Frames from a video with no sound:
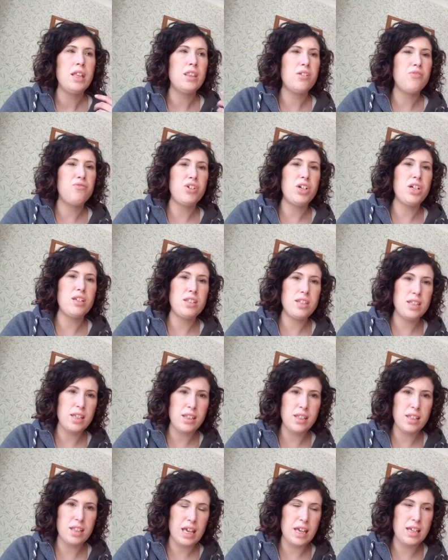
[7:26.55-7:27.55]
the first
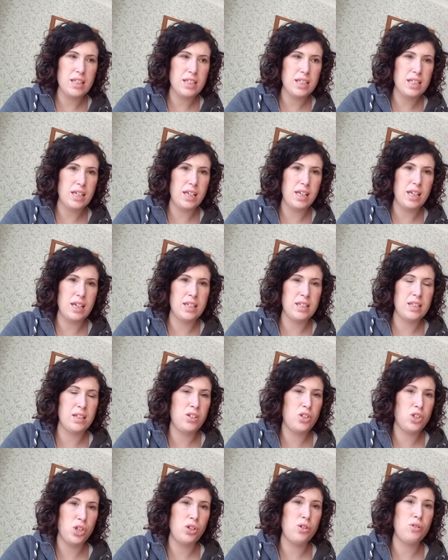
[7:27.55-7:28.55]
thing that they see is a
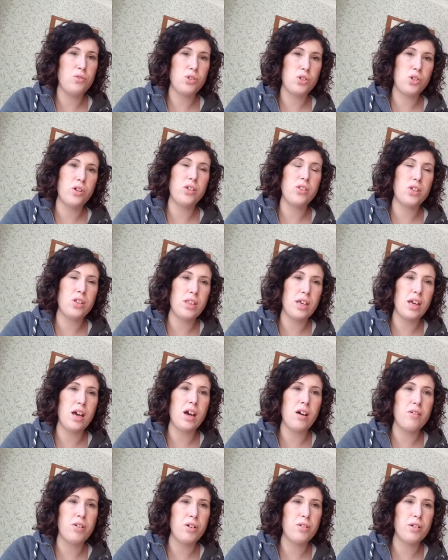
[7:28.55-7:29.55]
chew toy that they
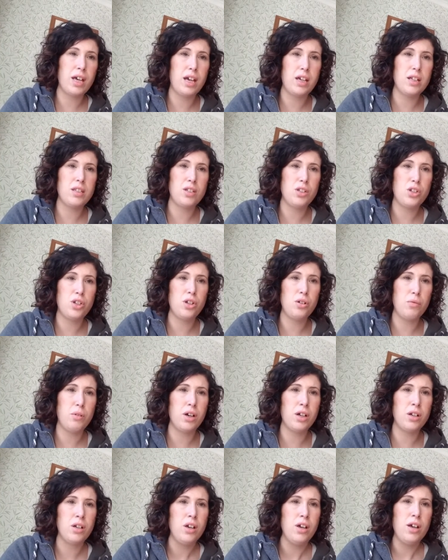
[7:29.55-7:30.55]
are okay to chew
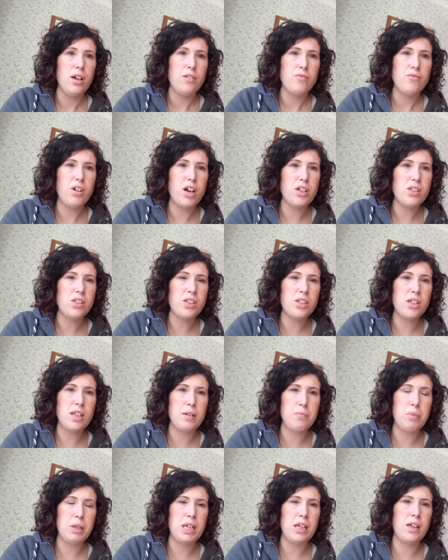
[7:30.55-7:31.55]
on, rather than
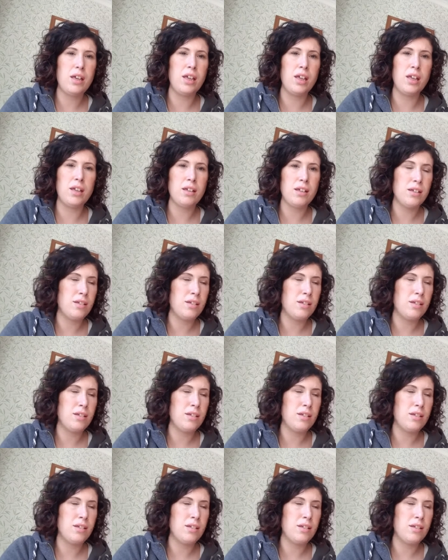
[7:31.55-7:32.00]
it being,